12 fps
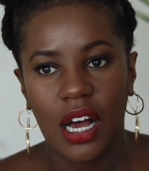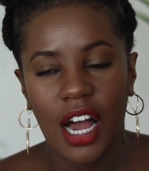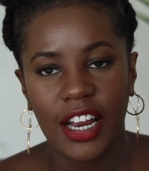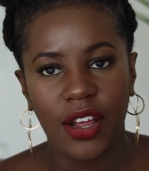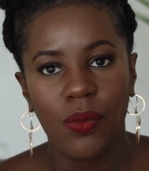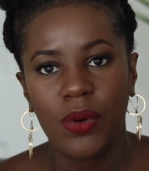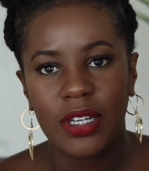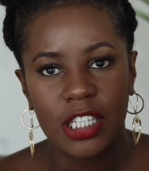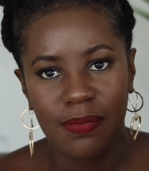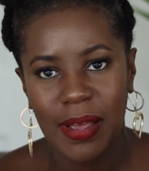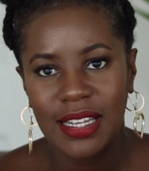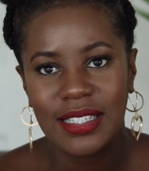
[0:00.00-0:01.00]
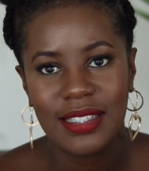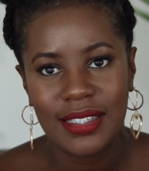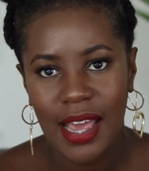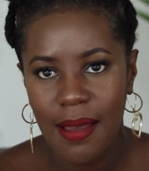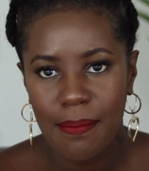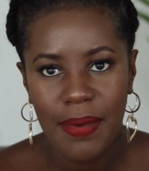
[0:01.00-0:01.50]
I don't want to spend
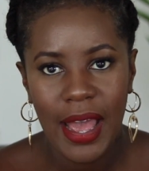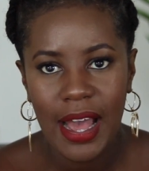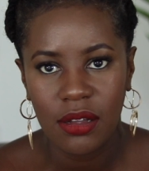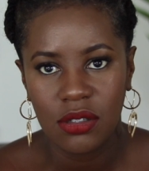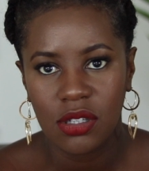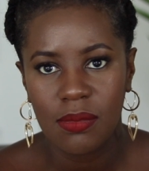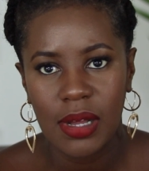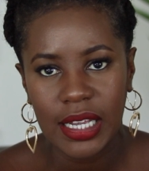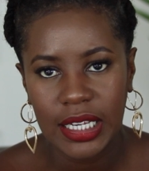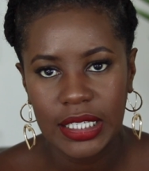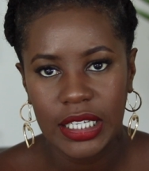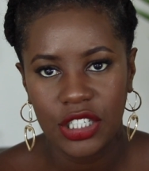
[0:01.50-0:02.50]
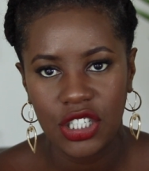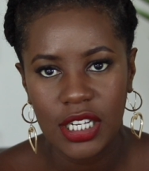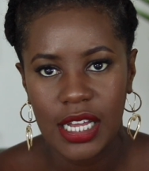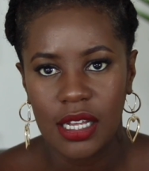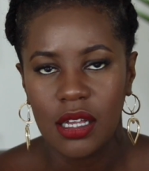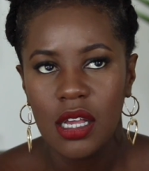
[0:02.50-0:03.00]
£10 on my
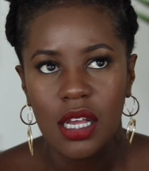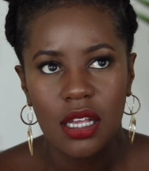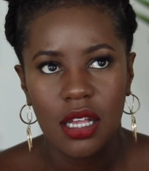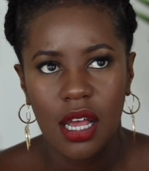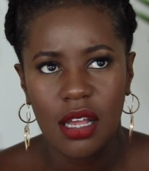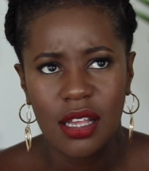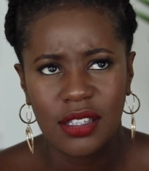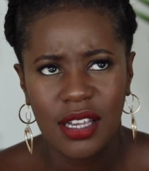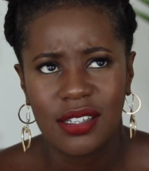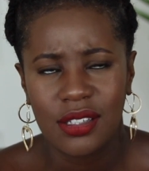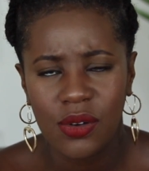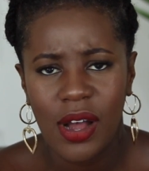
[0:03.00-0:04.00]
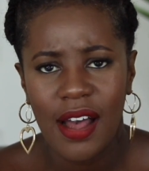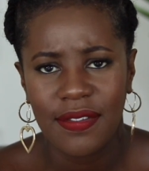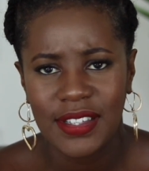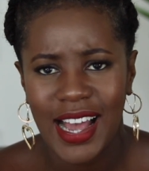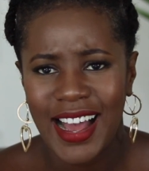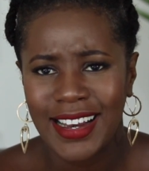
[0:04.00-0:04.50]
conditioner to still have
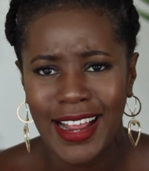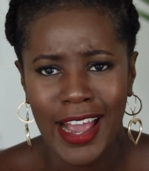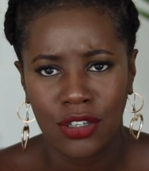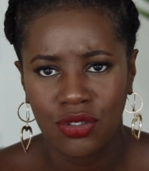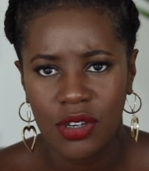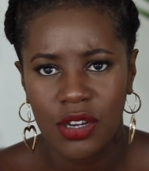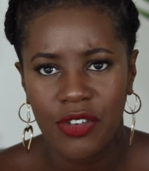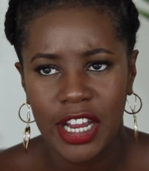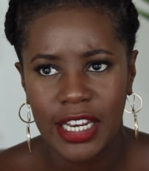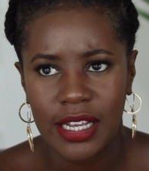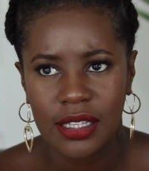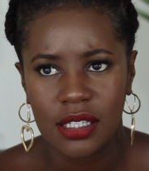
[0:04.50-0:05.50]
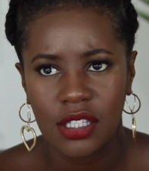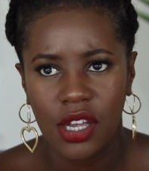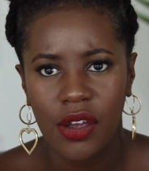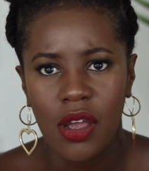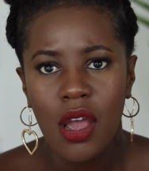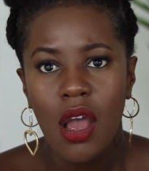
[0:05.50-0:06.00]
to add extra ingredients.
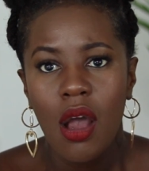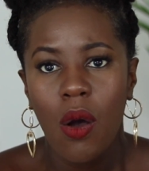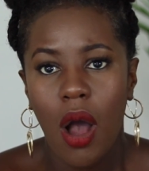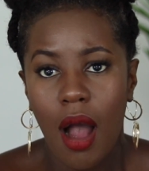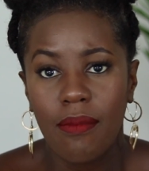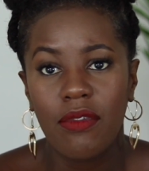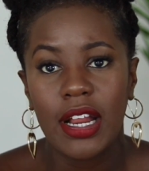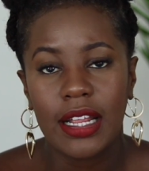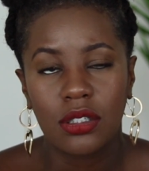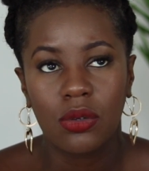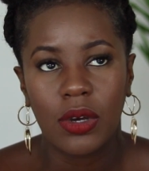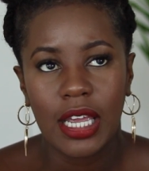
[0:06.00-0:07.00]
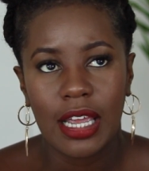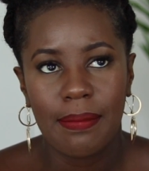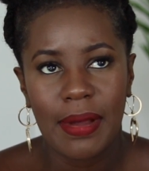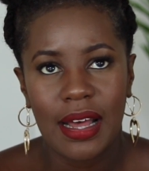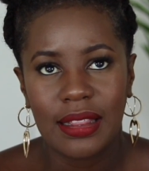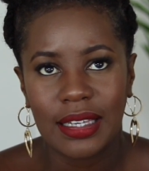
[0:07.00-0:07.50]
So I'm really talking
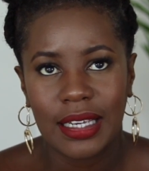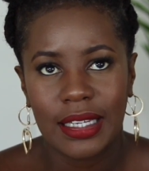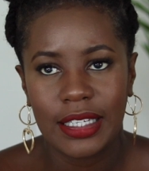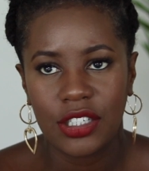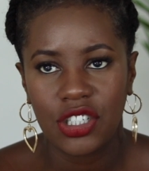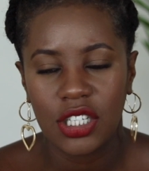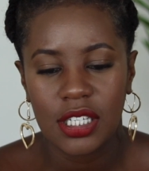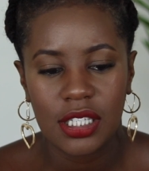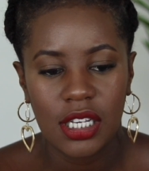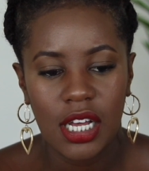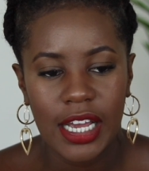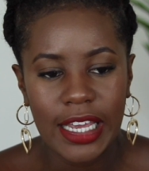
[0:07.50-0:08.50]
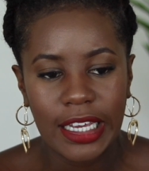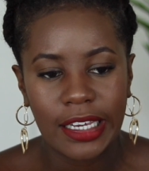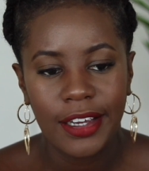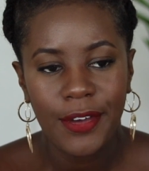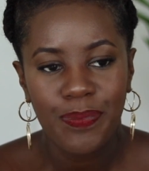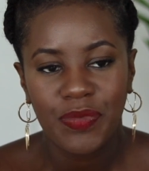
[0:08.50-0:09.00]
about the conditioners
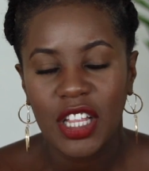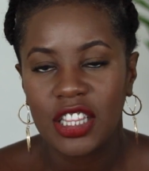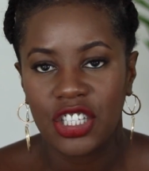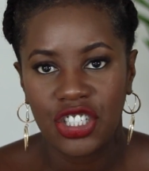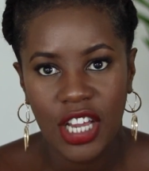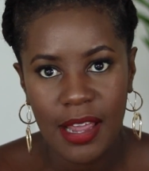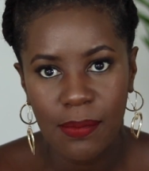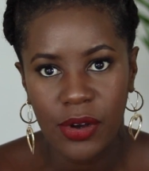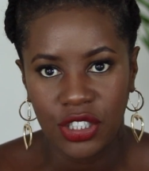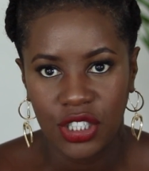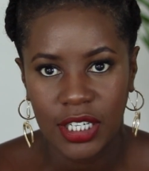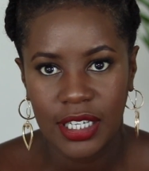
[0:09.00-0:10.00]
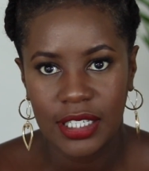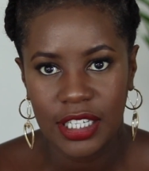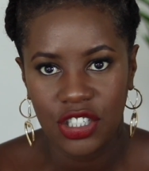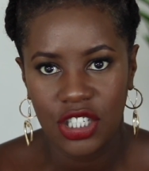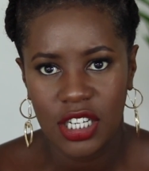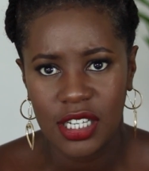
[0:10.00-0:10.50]
like the Shea moisture
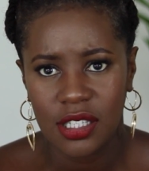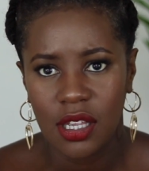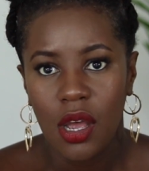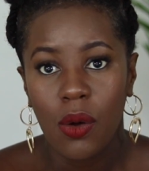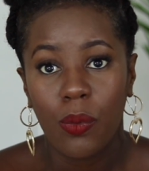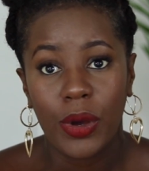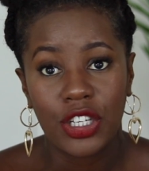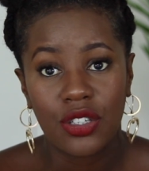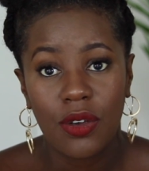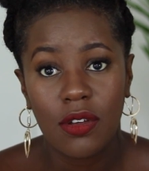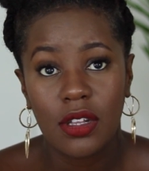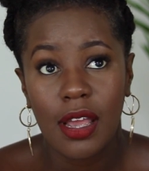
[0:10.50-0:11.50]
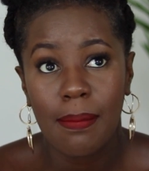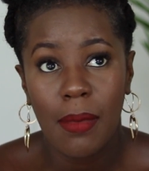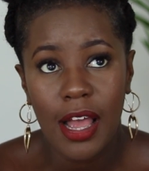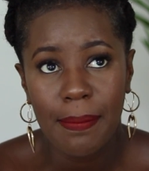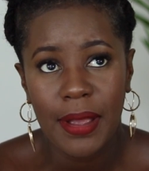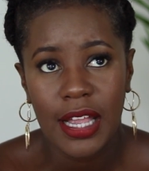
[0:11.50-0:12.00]
conditioners, which in
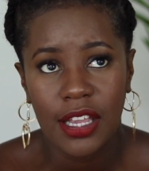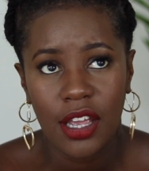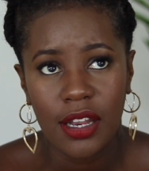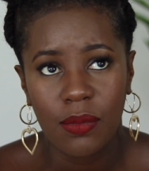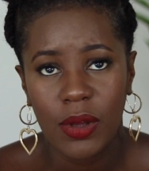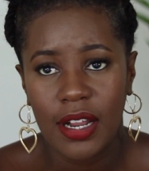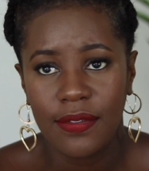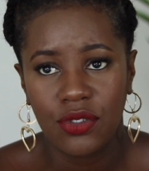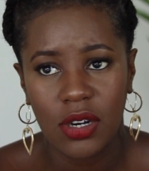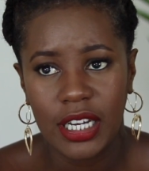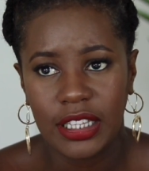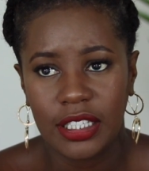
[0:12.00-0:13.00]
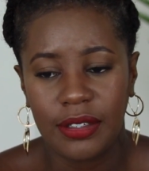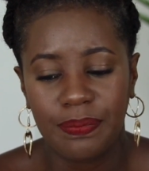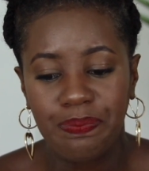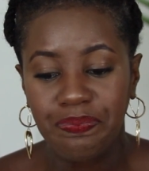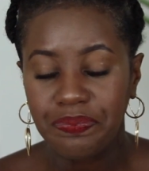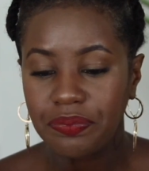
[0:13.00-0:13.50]
my opinion, when I've tried
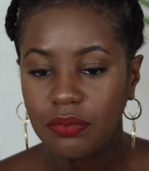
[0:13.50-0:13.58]
them,